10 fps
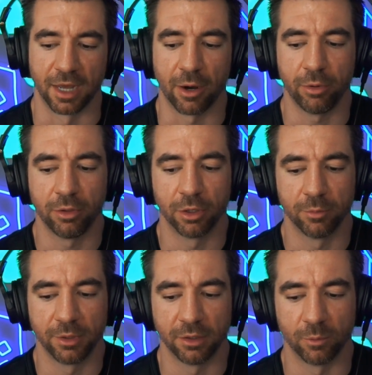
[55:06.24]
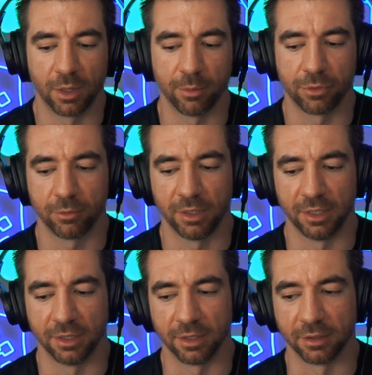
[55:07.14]
how are you going to be in
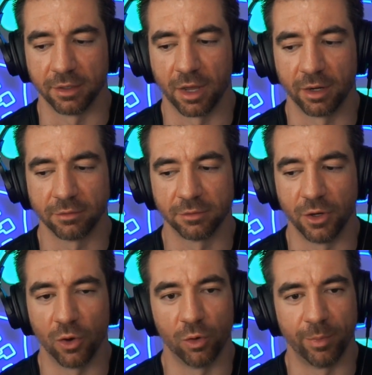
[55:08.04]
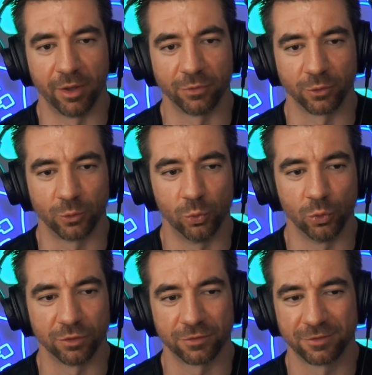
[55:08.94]
Web3 and not know about the
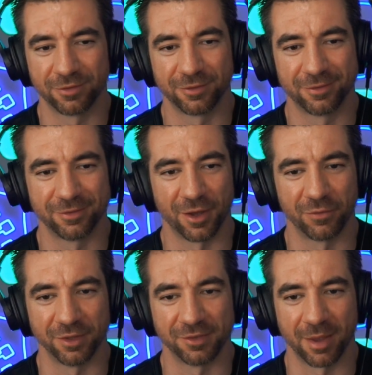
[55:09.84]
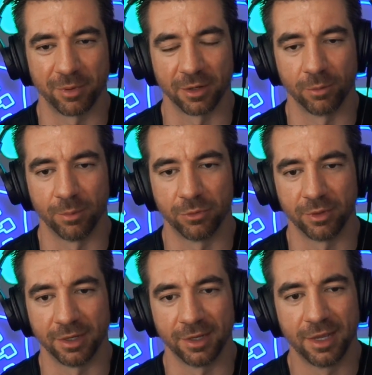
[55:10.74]
coolest stuff that's happening in
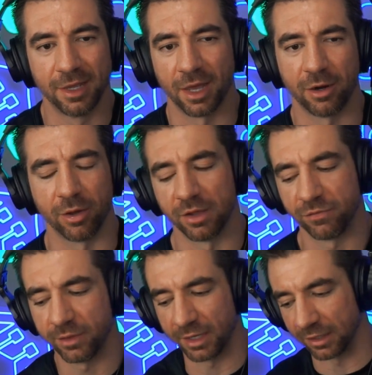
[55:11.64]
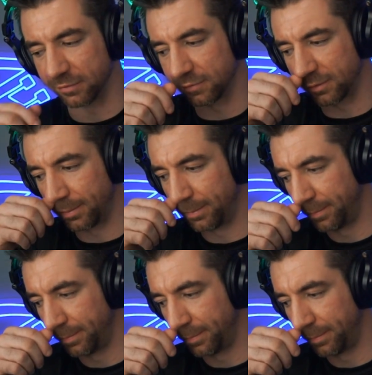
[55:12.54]
Web3? I don't know. I feel like it's,